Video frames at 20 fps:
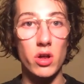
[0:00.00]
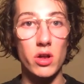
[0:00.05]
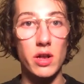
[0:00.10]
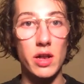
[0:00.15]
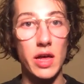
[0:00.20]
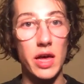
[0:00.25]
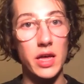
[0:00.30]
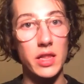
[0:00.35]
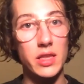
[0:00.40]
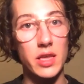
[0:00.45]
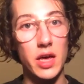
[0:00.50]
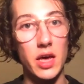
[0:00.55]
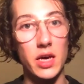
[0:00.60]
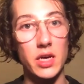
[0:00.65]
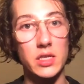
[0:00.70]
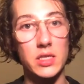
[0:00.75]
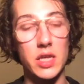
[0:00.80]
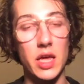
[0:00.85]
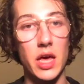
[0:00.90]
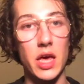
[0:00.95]

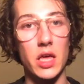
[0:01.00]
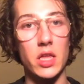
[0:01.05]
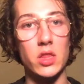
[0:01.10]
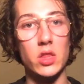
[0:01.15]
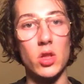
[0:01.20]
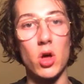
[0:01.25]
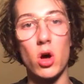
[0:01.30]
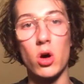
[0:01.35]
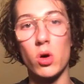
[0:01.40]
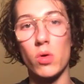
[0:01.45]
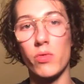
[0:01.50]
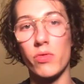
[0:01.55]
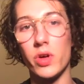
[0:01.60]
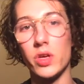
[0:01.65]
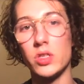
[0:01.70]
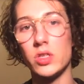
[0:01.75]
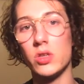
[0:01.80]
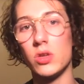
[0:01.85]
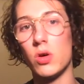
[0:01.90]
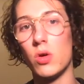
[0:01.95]
latex, and non
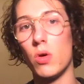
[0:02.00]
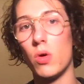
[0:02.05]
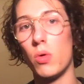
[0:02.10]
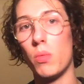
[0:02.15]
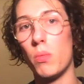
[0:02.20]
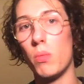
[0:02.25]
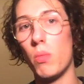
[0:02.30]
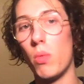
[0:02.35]
conventional